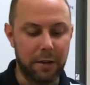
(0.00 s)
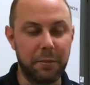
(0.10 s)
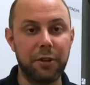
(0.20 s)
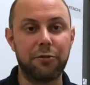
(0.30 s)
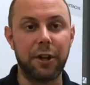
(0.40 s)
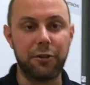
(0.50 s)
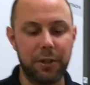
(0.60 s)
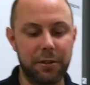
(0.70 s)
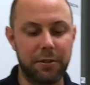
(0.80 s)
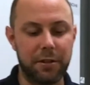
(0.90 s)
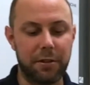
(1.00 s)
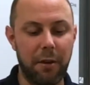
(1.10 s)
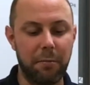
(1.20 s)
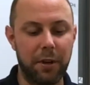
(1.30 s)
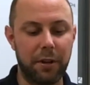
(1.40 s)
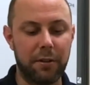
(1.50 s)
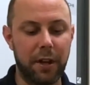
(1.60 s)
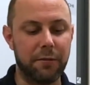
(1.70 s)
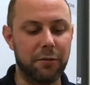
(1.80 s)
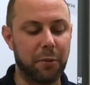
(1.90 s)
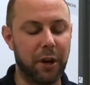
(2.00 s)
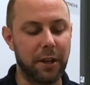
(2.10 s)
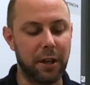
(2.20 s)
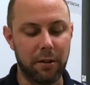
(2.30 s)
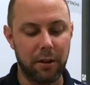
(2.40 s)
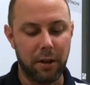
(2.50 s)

administration is the same, but instead of spraying it,